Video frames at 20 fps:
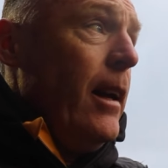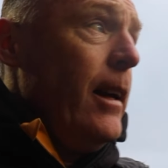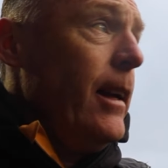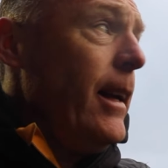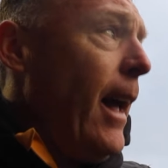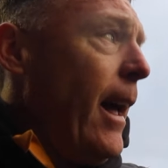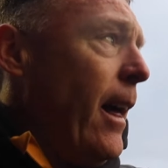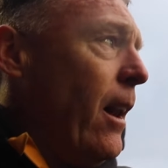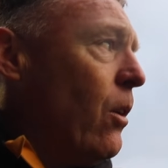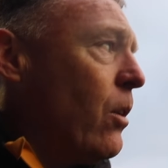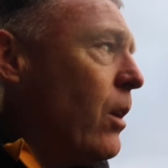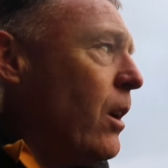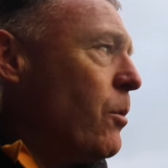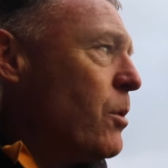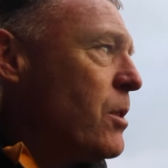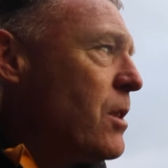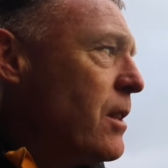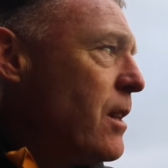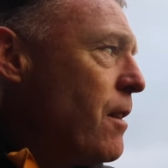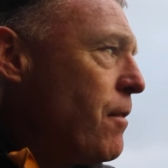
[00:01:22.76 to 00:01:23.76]
Yeah, look, it
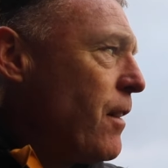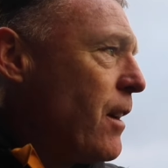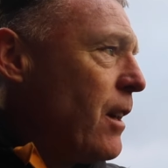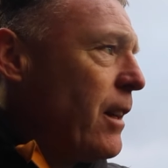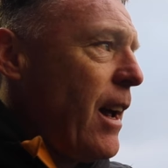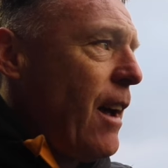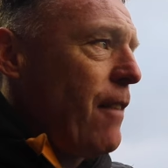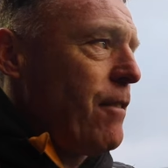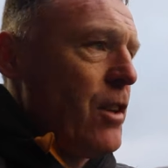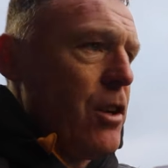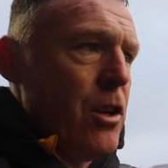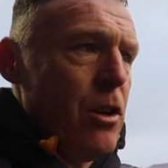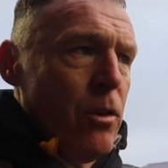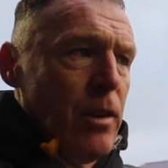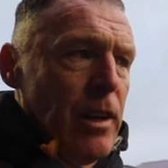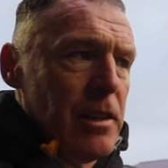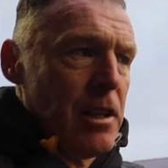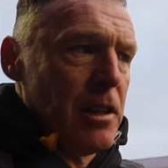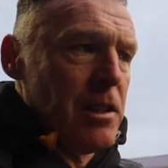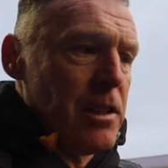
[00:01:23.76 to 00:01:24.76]
was a difficult
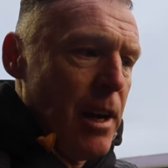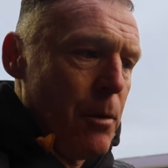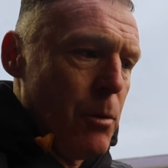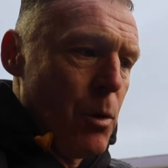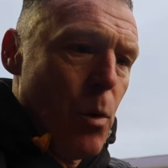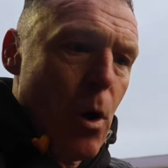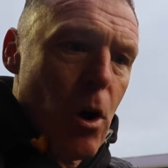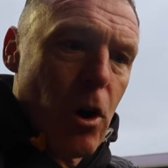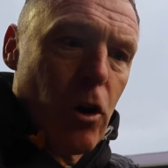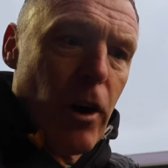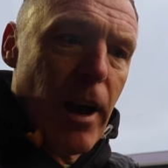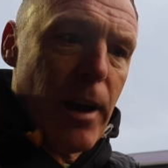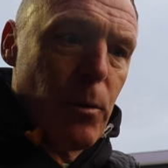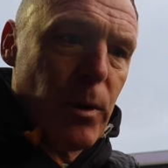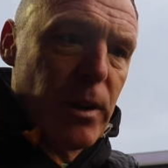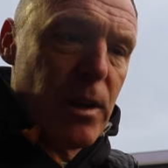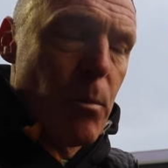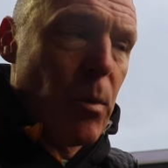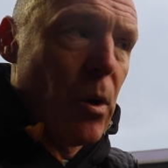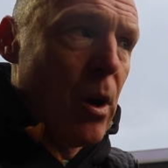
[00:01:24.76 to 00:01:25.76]
afternoon. As I said, we weren't great
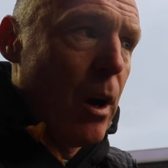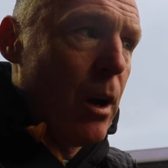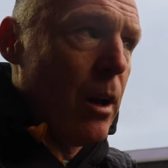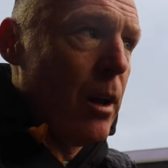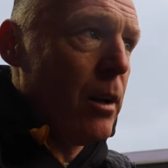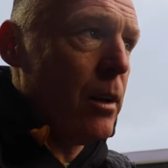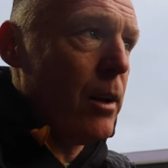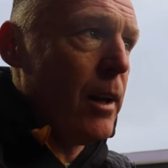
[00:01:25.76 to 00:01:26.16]
with the ball.